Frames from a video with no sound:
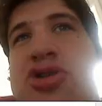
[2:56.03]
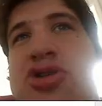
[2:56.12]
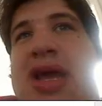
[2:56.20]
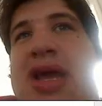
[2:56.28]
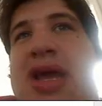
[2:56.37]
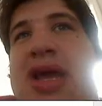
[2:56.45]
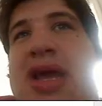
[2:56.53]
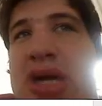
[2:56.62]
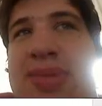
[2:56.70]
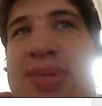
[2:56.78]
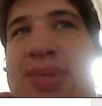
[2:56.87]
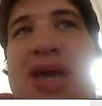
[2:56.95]
playing
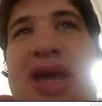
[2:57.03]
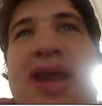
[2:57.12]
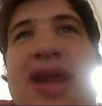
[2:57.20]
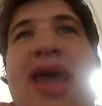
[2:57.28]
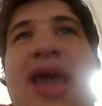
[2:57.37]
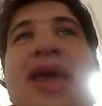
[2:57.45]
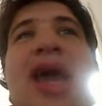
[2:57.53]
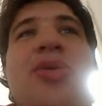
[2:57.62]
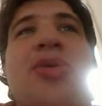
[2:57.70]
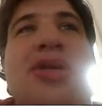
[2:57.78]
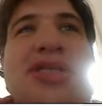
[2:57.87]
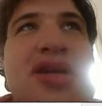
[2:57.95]
rugby and hanging out
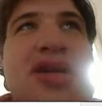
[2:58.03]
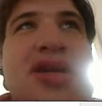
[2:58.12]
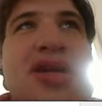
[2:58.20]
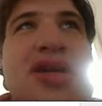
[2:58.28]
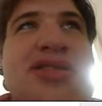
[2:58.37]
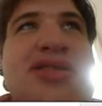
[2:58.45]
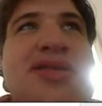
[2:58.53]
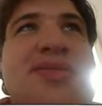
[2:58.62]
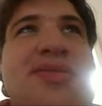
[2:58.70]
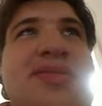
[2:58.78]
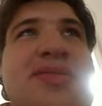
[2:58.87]
with his friends.